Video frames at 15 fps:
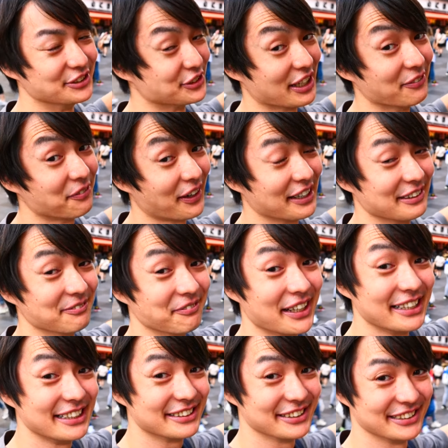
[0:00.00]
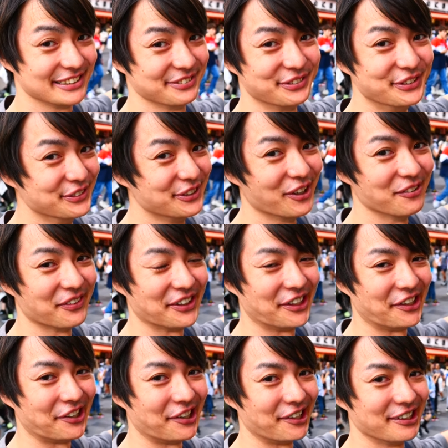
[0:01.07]
You can find many good food over
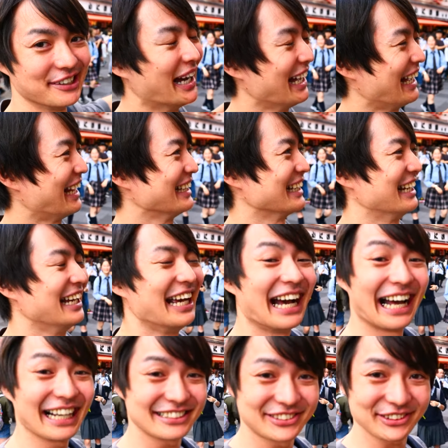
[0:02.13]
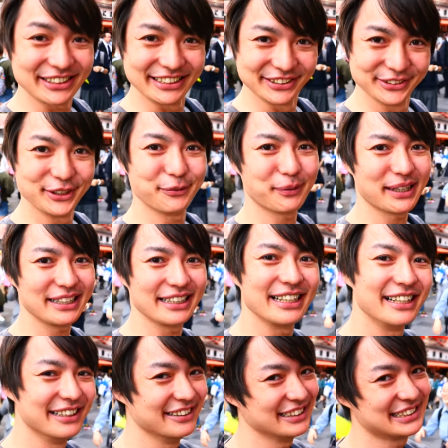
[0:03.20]
there. And actually, you know what?
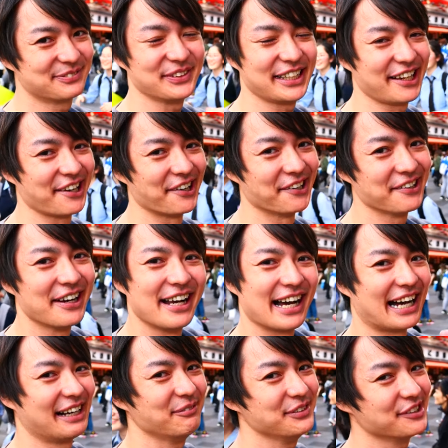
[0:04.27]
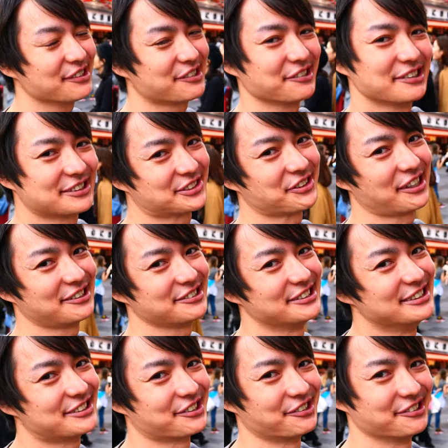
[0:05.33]
In this video, I'm not gonna try to
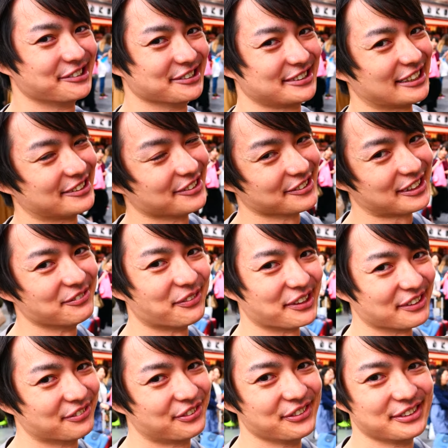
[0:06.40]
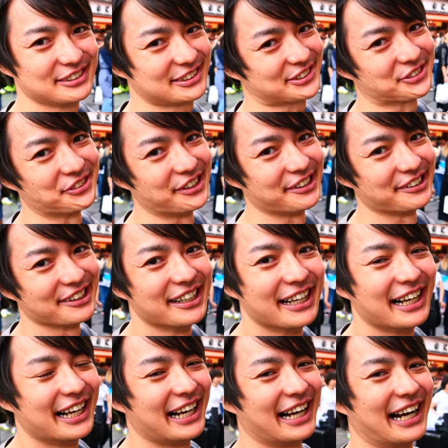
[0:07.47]
introduce the Dotonbori food street.
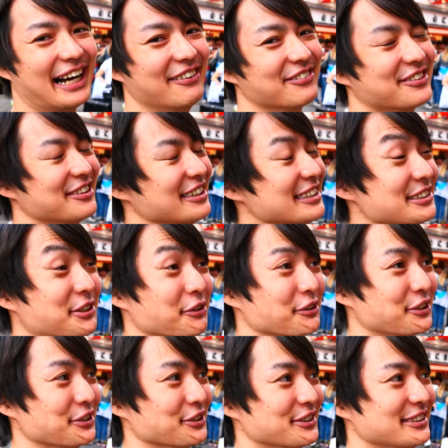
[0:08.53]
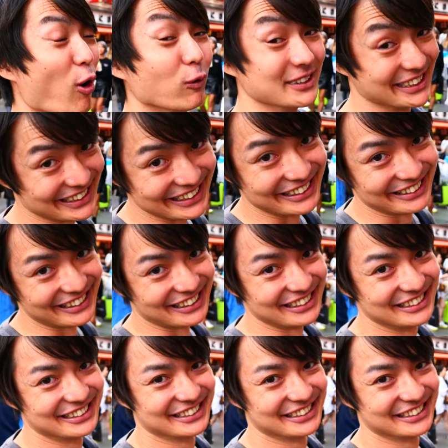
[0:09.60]
I'm gonna introduce onigiri.